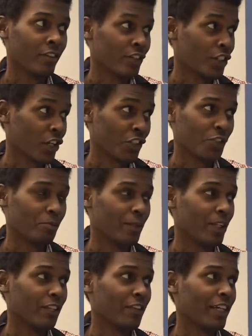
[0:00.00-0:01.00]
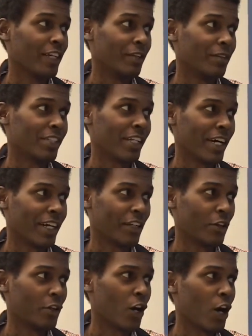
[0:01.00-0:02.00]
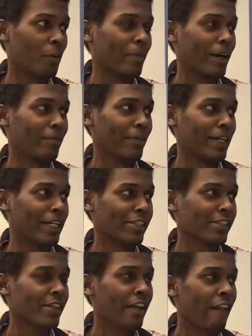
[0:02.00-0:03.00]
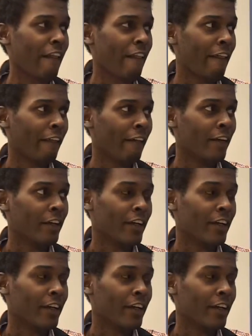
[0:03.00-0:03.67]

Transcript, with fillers: tons of blood thin, so I had to go to heart bypass. Okay.